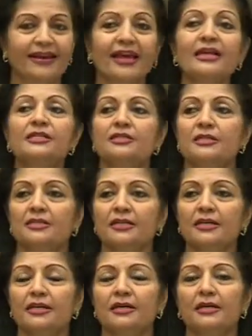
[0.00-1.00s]

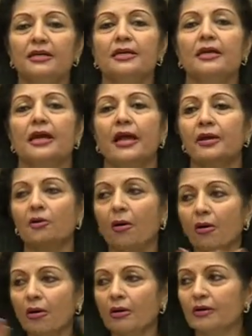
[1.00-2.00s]
entity, and
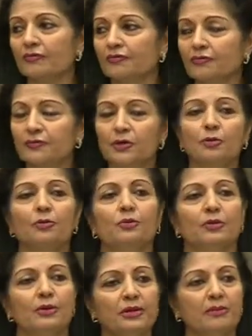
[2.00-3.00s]
all of you
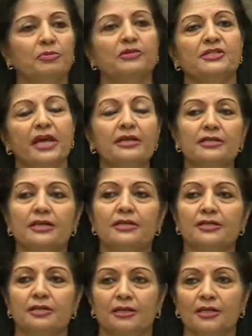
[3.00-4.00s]

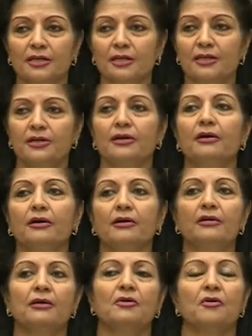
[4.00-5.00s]
represented
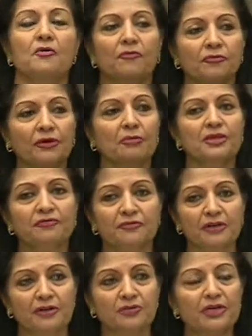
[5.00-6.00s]
here from
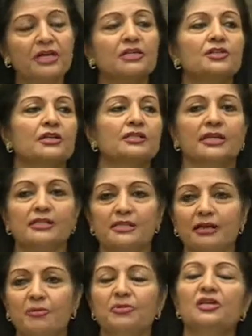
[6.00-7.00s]
different regions and
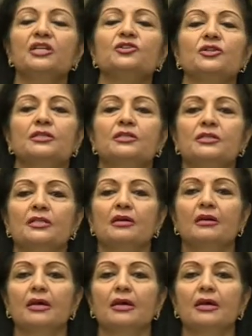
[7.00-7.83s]
sub-regions